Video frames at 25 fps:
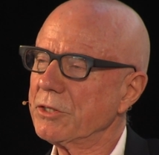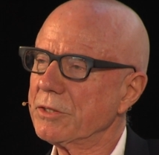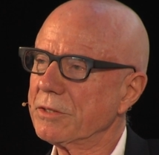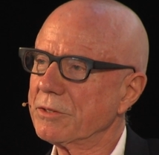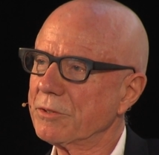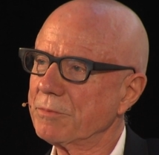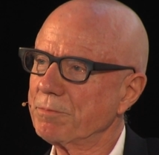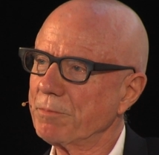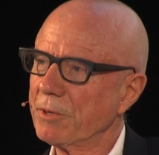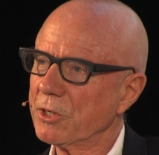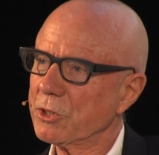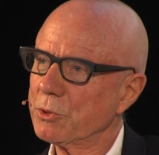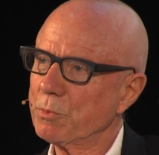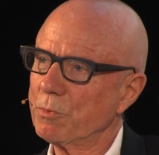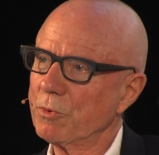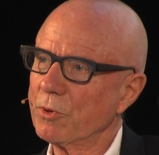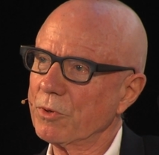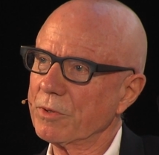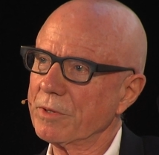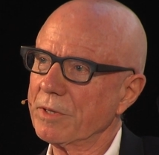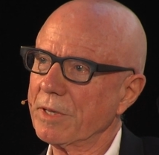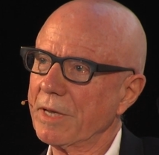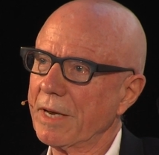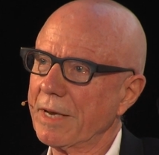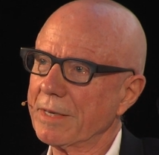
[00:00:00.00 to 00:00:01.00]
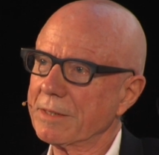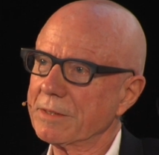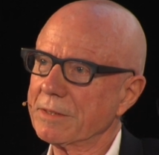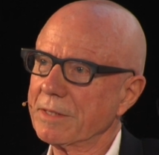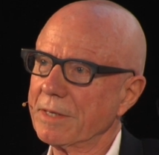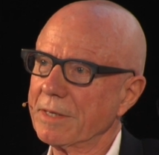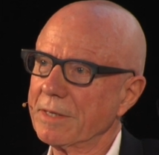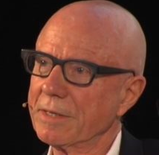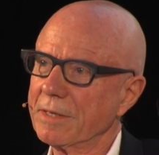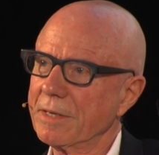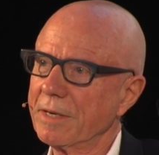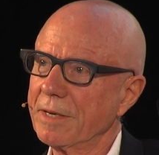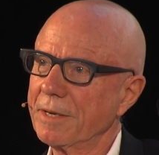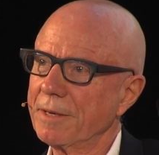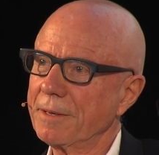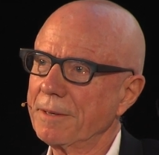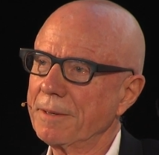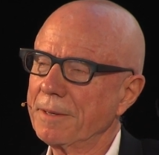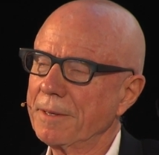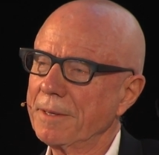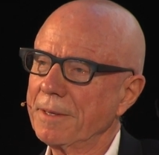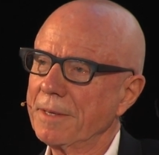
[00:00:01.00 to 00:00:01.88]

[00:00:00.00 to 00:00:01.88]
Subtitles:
is much more than that, and